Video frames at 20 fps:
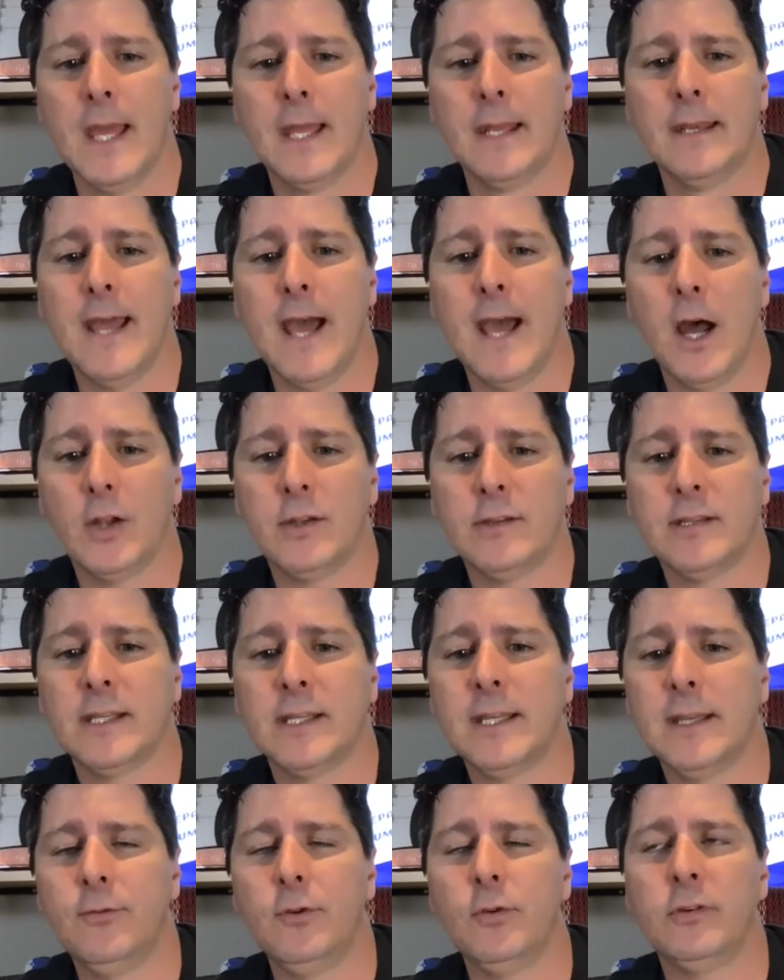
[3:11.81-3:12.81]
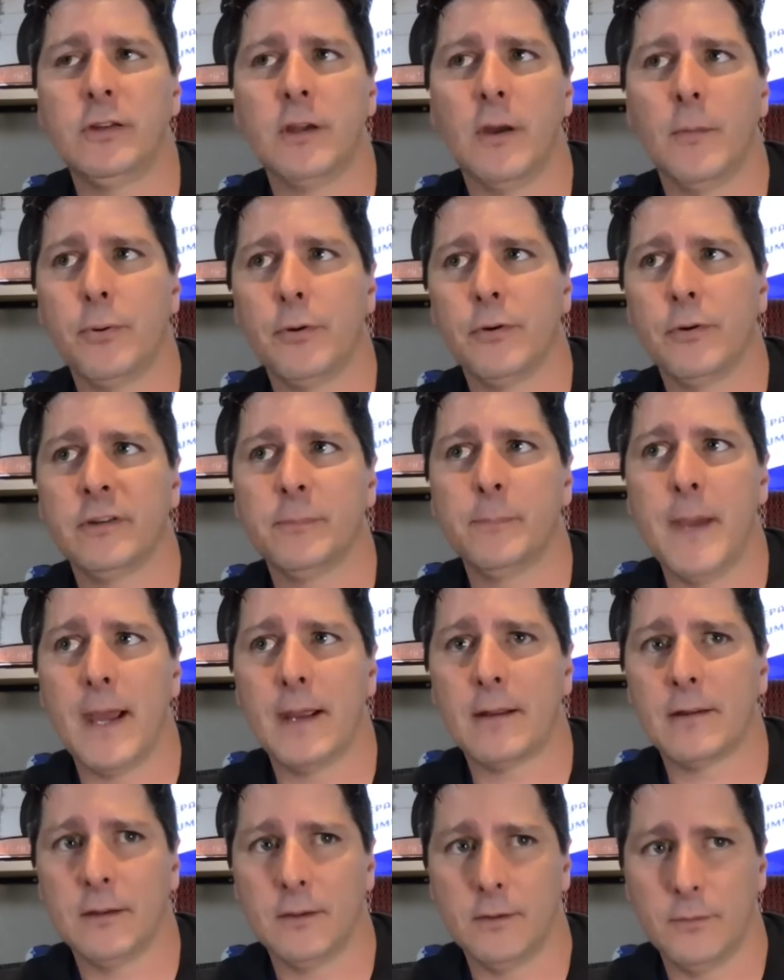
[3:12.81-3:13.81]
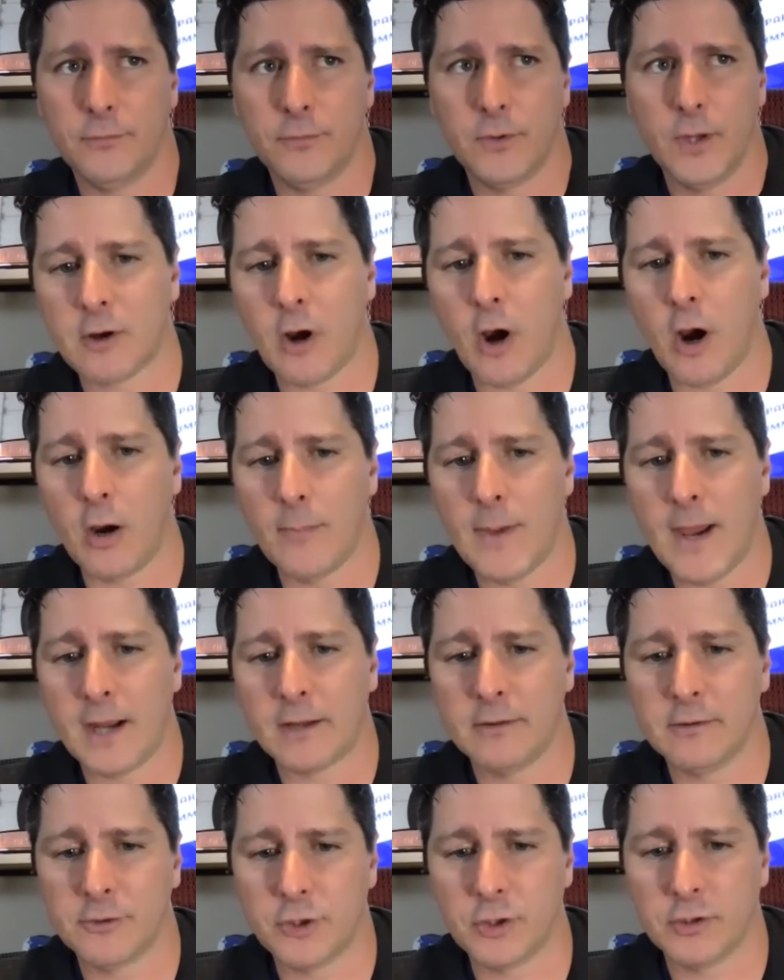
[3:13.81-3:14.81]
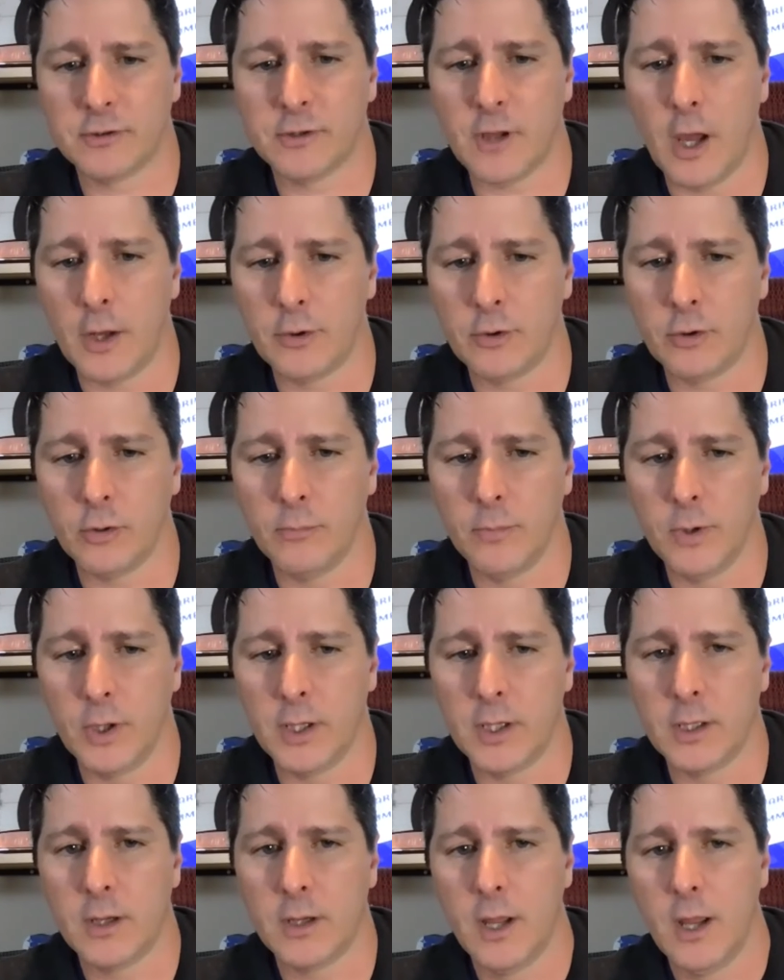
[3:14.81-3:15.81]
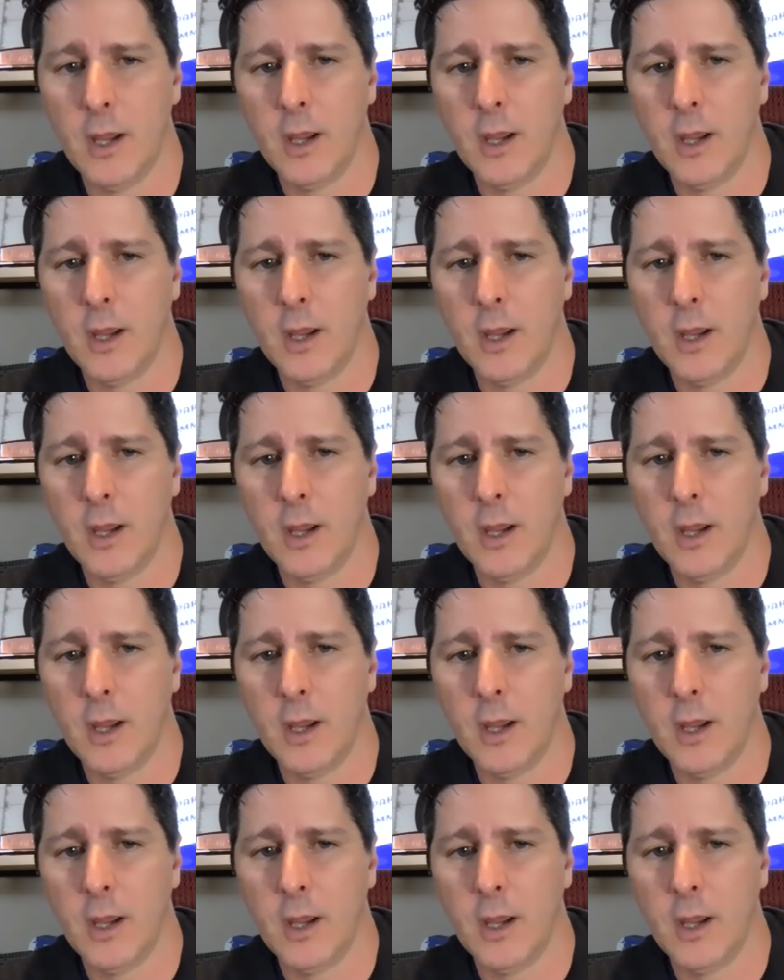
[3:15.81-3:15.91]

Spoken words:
Now, to give you some perspective, CarMax is just under 1 million.